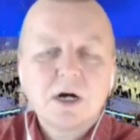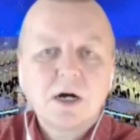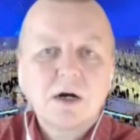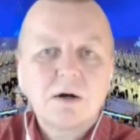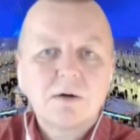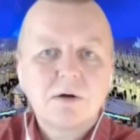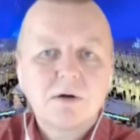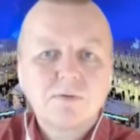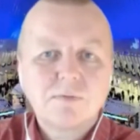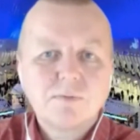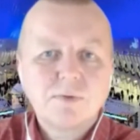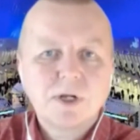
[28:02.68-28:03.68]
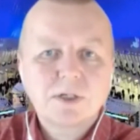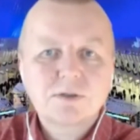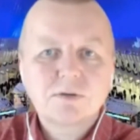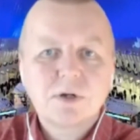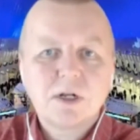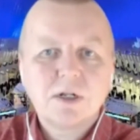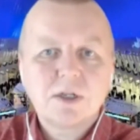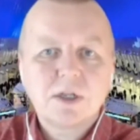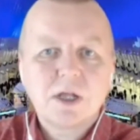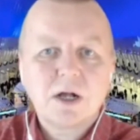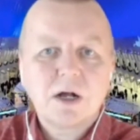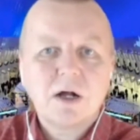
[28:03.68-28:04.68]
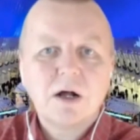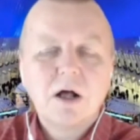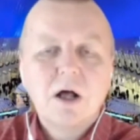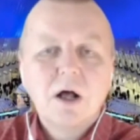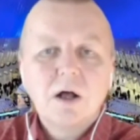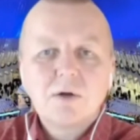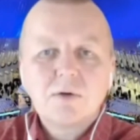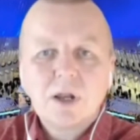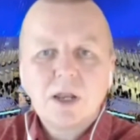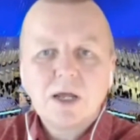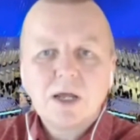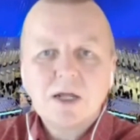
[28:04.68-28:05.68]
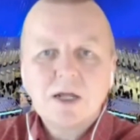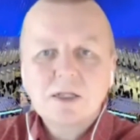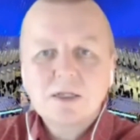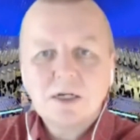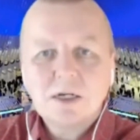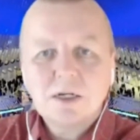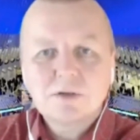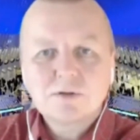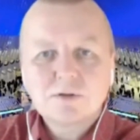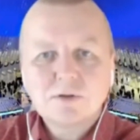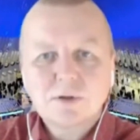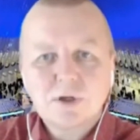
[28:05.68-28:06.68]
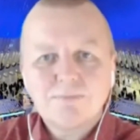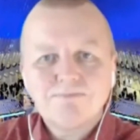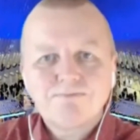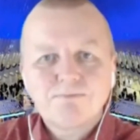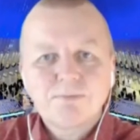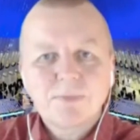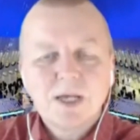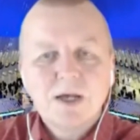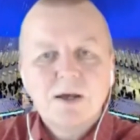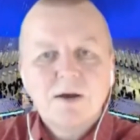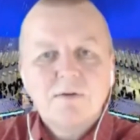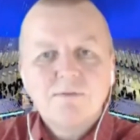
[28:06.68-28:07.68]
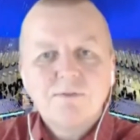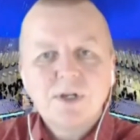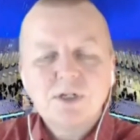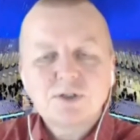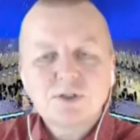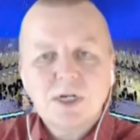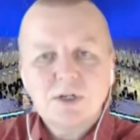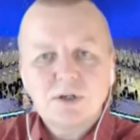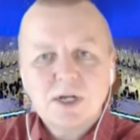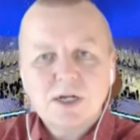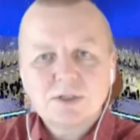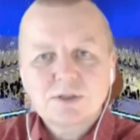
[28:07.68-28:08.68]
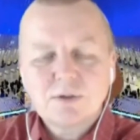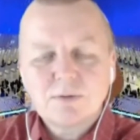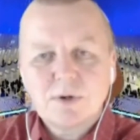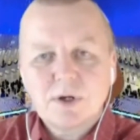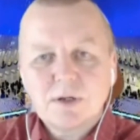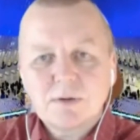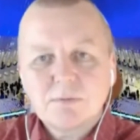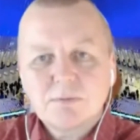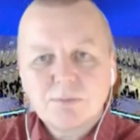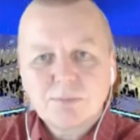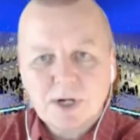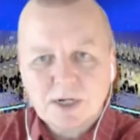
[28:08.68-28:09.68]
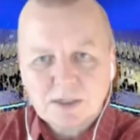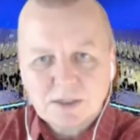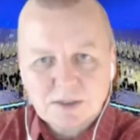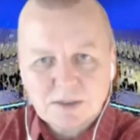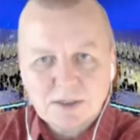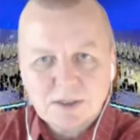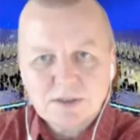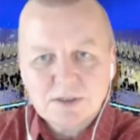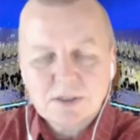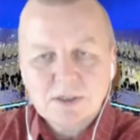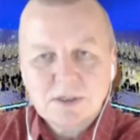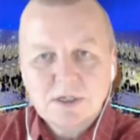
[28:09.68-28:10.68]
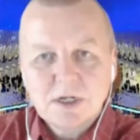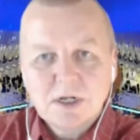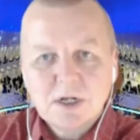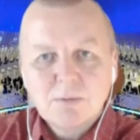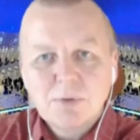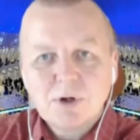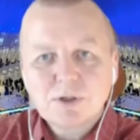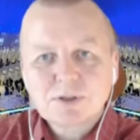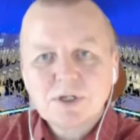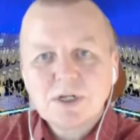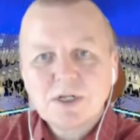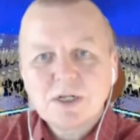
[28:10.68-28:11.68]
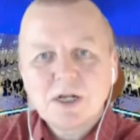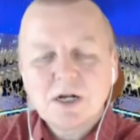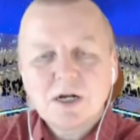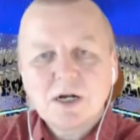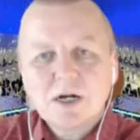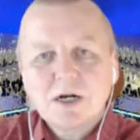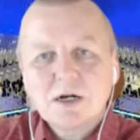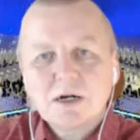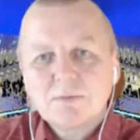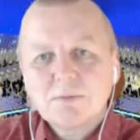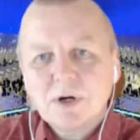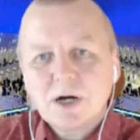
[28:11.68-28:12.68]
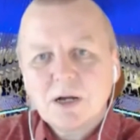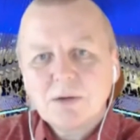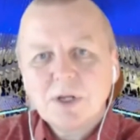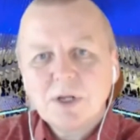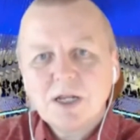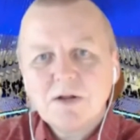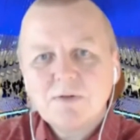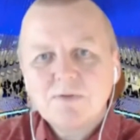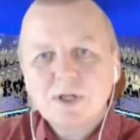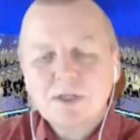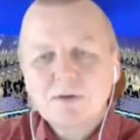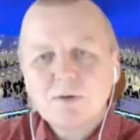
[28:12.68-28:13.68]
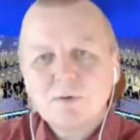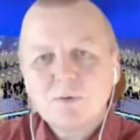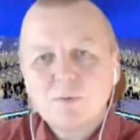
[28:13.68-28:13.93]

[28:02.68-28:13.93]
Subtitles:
are naturally they are related to the Finnish educational practices. Personally, I believe that